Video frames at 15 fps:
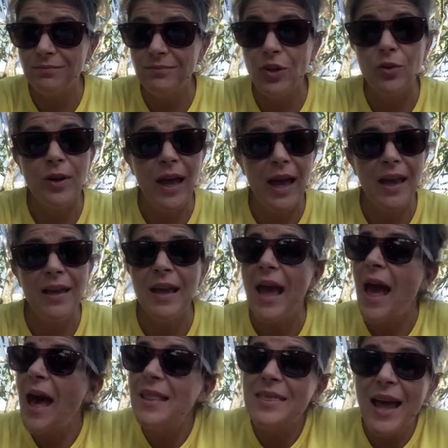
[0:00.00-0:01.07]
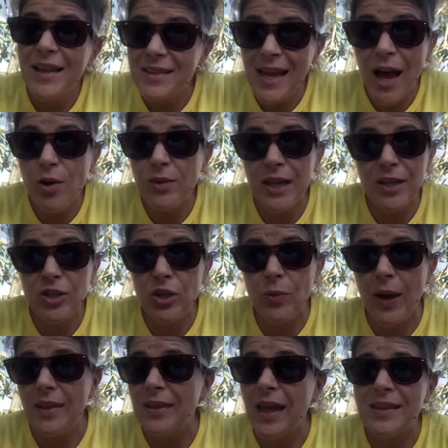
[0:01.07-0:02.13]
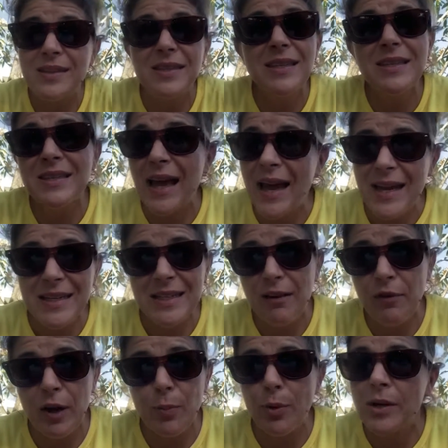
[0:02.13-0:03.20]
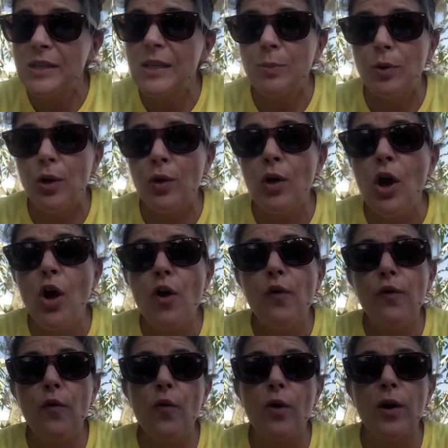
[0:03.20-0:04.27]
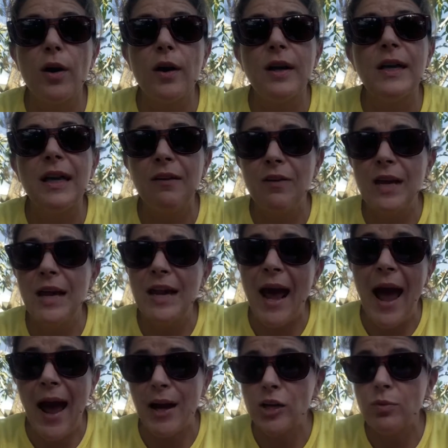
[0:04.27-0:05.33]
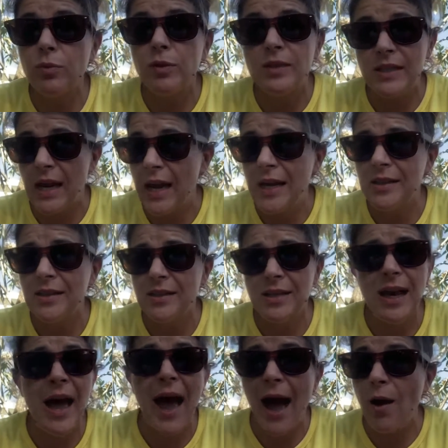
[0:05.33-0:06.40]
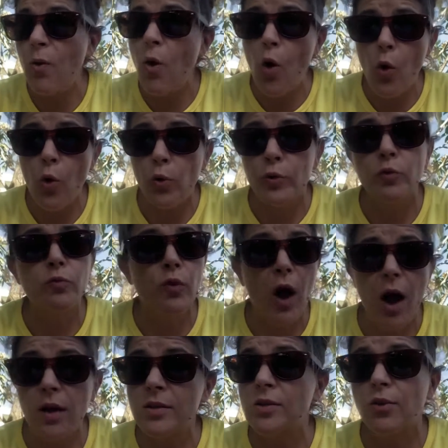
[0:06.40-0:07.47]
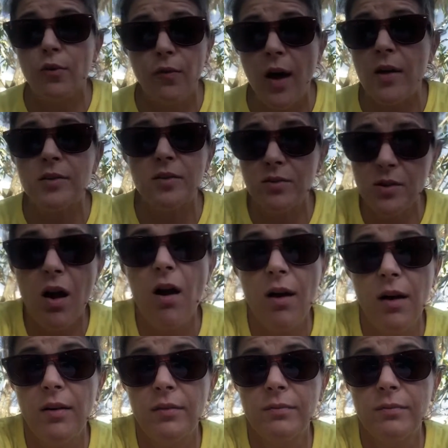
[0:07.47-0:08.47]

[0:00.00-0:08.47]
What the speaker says: okay? And that's how they do it. That's the scientific principle for giving an actual date to how old rocks or fossils are.